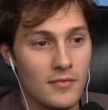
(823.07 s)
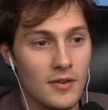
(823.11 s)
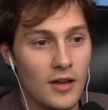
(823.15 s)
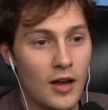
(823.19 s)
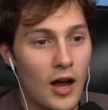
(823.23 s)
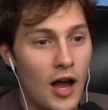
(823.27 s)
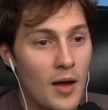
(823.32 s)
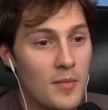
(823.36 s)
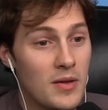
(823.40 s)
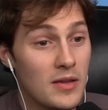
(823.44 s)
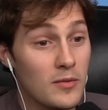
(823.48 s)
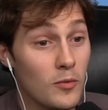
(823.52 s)

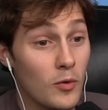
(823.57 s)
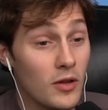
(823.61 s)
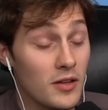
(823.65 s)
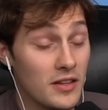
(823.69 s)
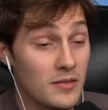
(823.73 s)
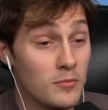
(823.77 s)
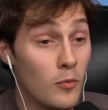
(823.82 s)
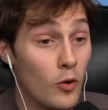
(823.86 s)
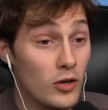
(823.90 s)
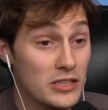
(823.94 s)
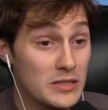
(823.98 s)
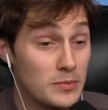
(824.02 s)
I mean, well,
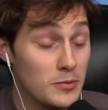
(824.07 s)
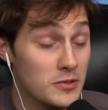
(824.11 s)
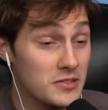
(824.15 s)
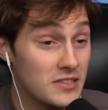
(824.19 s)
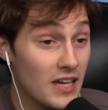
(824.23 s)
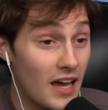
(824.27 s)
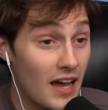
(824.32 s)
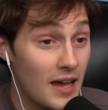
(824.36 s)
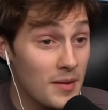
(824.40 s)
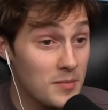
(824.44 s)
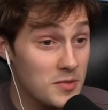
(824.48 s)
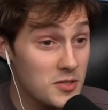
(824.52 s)
multiple
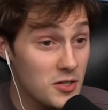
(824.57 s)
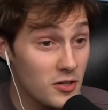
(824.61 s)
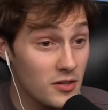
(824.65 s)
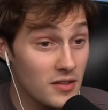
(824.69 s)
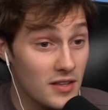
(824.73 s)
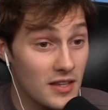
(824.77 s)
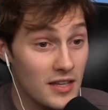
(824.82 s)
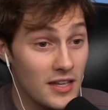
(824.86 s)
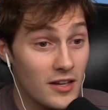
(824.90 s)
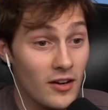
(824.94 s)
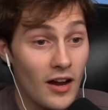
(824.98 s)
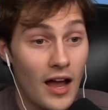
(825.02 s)
times during the
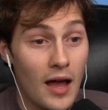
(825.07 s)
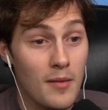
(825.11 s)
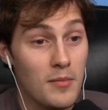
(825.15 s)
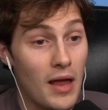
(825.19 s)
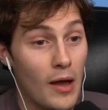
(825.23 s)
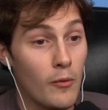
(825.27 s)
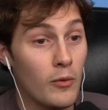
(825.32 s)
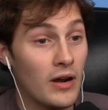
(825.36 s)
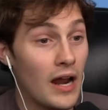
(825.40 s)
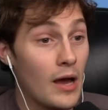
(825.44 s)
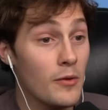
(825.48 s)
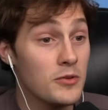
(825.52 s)
year.
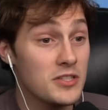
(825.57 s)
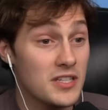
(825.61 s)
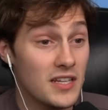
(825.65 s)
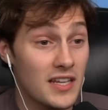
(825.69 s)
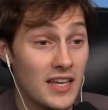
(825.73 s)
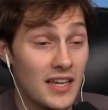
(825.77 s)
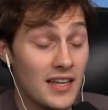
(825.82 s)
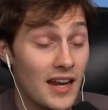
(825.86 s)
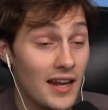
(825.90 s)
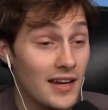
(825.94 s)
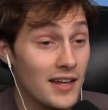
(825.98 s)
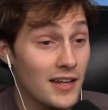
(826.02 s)
When I was a
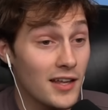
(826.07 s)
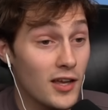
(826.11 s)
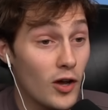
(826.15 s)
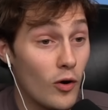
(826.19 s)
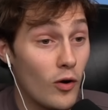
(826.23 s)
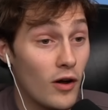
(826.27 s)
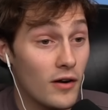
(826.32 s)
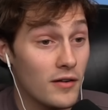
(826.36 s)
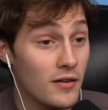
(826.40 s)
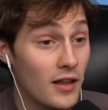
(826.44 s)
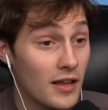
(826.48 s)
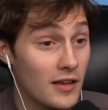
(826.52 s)
kid, I didn't go
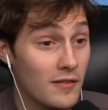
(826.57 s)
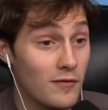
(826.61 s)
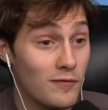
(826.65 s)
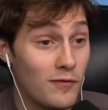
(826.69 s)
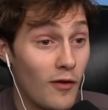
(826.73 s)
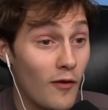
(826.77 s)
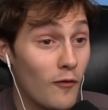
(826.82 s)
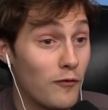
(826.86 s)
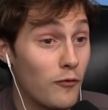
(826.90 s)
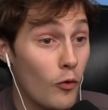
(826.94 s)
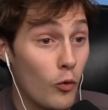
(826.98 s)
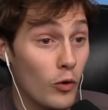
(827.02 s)
on like
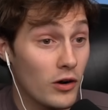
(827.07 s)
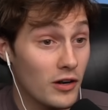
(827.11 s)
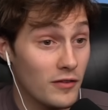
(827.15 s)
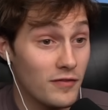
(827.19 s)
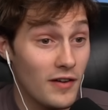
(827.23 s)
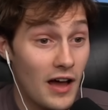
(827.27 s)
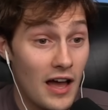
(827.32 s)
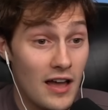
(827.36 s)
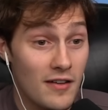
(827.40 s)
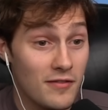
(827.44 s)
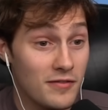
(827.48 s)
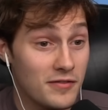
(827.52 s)
4 to
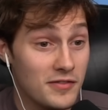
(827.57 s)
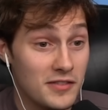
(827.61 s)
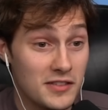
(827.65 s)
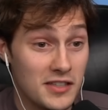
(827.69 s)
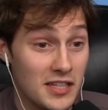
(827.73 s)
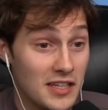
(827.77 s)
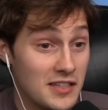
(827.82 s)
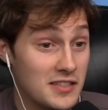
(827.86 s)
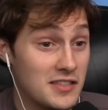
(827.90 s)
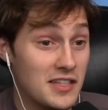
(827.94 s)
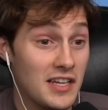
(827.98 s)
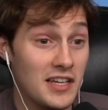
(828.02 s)
5
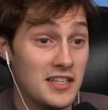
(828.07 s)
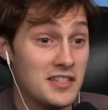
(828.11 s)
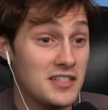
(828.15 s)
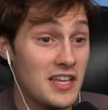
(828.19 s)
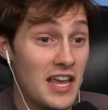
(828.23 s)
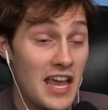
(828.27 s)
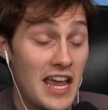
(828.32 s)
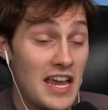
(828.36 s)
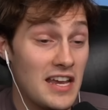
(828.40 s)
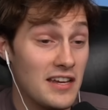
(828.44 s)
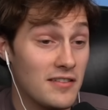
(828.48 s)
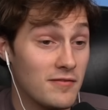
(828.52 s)
to 6 to
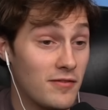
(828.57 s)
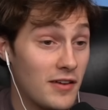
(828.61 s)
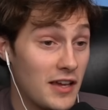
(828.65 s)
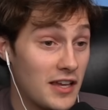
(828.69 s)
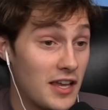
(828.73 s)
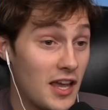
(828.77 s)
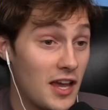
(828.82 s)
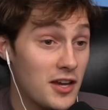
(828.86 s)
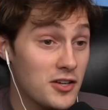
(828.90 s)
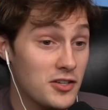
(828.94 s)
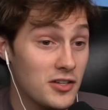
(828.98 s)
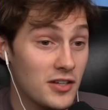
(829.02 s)
8
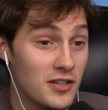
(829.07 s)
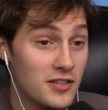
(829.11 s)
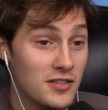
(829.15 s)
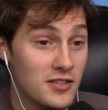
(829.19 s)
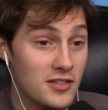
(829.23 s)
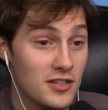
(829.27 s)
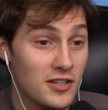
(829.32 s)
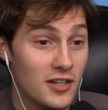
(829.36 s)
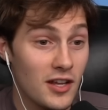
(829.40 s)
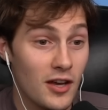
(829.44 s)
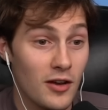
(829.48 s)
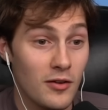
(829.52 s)
vacations.
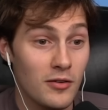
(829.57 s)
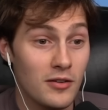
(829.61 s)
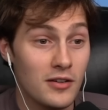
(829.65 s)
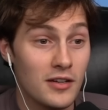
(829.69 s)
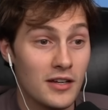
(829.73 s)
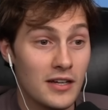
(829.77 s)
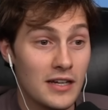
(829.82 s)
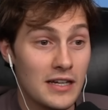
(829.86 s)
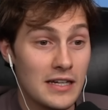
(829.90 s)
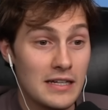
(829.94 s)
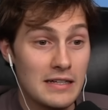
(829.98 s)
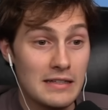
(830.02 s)
You know,
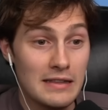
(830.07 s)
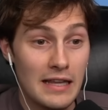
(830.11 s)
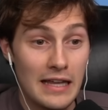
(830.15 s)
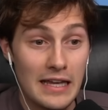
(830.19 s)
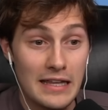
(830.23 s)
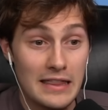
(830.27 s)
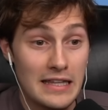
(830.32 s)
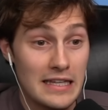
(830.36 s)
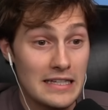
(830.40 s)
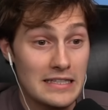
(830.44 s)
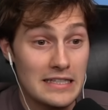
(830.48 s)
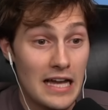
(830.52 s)
like
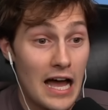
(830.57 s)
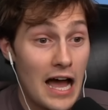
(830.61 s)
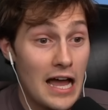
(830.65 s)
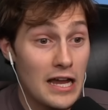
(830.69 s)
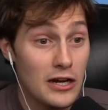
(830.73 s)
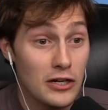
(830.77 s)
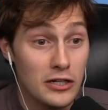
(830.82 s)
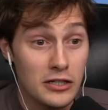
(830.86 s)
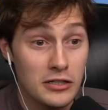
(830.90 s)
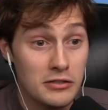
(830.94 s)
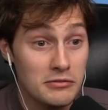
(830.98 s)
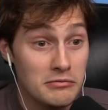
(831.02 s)
the
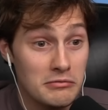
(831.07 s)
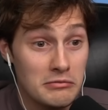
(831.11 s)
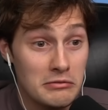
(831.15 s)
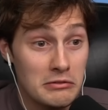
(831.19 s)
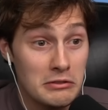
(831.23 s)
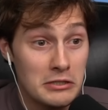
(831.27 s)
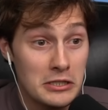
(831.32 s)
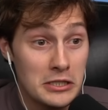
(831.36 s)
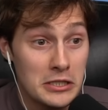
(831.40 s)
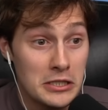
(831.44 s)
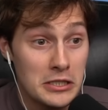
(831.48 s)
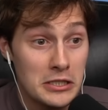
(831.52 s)
entire
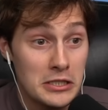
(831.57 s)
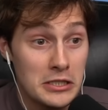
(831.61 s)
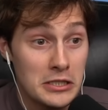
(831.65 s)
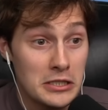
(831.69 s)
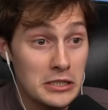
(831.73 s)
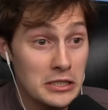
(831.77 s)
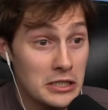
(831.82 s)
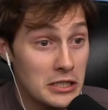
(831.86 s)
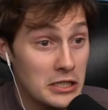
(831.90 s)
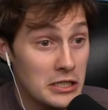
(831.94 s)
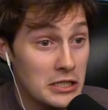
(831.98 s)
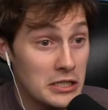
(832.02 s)

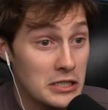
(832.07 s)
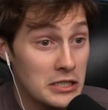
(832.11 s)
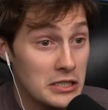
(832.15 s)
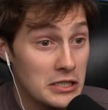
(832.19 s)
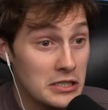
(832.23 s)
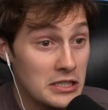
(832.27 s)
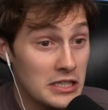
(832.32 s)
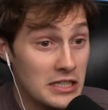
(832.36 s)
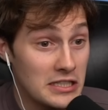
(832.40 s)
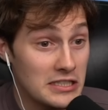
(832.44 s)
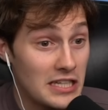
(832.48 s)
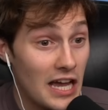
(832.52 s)

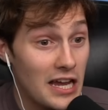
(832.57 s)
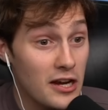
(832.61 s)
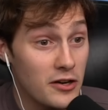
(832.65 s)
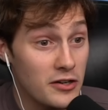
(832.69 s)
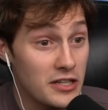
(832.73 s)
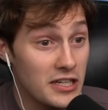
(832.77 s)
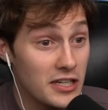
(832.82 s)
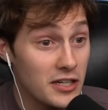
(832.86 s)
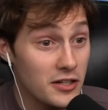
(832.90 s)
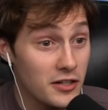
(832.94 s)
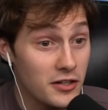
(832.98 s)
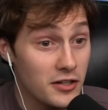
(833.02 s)

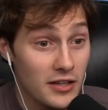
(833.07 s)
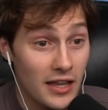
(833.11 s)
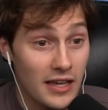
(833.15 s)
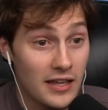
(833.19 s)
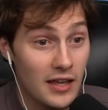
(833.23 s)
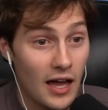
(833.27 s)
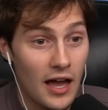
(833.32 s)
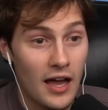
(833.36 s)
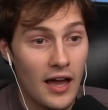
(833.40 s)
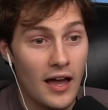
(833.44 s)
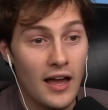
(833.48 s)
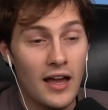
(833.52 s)
year. Like
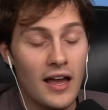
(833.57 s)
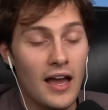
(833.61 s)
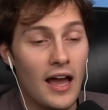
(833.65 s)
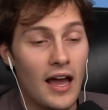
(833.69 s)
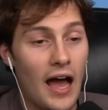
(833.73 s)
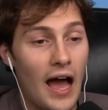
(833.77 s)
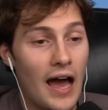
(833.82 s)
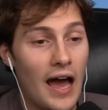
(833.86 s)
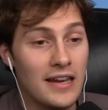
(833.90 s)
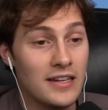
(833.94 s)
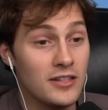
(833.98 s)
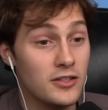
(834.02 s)

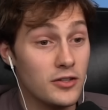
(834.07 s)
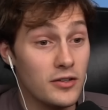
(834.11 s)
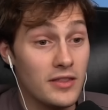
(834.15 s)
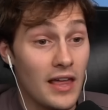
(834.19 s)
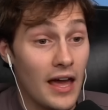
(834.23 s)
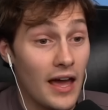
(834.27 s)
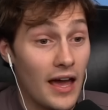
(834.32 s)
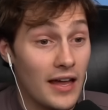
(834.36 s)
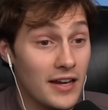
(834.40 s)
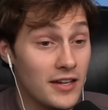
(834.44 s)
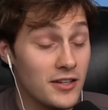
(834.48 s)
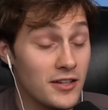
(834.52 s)
I didn't do that.
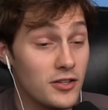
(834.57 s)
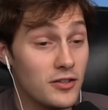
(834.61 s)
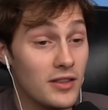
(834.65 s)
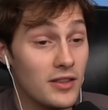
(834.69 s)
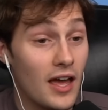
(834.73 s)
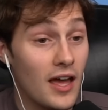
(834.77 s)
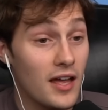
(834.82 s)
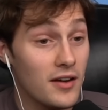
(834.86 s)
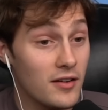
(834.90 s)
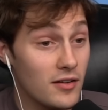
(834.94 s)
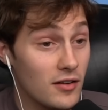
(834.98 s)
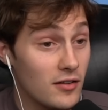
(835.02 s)
I didn't do
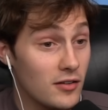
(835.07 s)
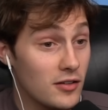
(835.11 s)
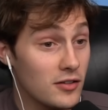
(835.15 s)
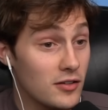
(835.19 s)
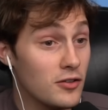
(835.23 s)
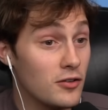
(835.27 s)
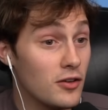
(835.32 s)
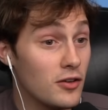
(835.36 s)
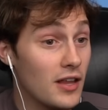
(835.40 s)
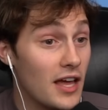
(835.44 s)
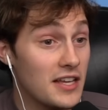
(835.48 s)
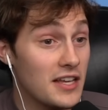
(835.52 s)
that
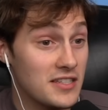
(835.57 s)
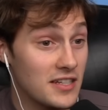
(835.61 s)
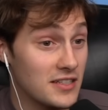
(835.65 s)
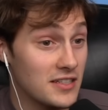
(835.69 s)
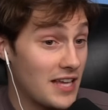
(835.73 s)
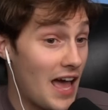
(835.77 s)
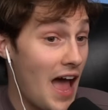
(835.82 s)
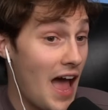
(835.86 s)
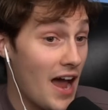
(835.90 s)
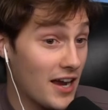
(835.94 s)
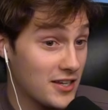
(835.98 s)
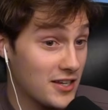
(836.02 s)
utilizing
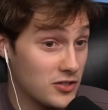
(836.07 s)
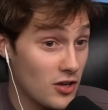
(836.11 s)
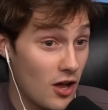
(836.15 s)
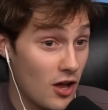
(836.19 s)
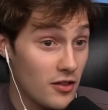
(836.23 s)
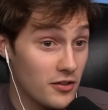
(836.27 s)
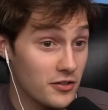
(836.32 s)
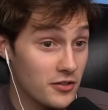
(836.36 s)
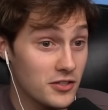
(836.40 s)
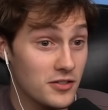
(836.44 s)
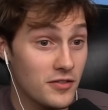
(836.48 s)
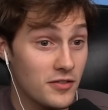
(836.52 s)
tax
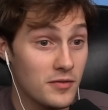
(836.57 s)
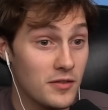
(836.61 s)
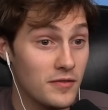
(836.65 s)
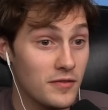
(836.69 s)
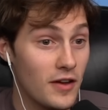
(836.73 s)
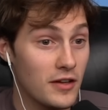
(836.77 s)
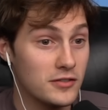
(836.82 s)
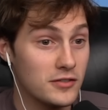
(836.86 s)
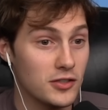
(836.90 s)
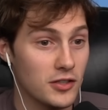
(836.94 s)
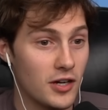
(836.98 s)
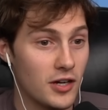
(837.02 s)
dollars from the
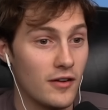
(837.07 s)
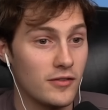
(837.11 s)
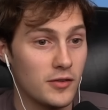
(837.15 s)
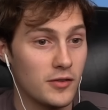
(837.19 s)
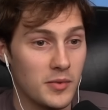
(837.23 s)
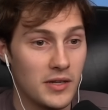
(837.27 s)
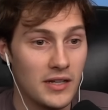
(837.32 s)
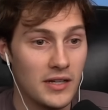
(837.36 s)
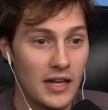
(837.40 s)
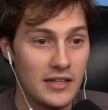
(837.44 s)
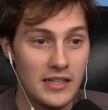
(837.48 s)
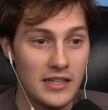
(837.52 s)
federal
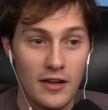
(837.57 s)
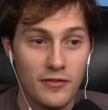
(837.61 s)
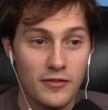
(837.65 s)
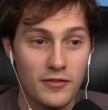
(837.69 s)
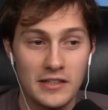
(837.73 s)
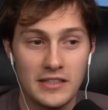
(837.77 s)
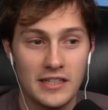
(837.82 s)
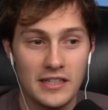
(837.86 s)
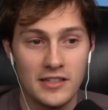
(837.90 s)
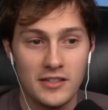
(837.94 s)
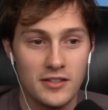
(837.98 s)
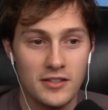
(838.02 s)
government. I definitely
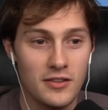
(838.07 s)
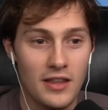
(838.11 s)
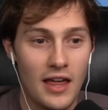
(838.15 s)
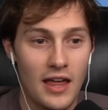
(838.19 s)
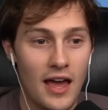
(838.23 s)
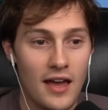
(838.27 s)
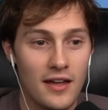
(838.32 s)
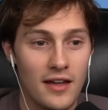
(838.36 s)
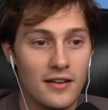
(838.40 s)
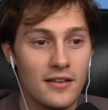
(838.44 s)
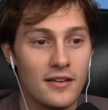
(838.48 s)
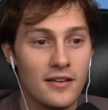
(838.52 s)
didn't do
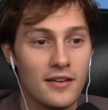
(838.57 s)
that.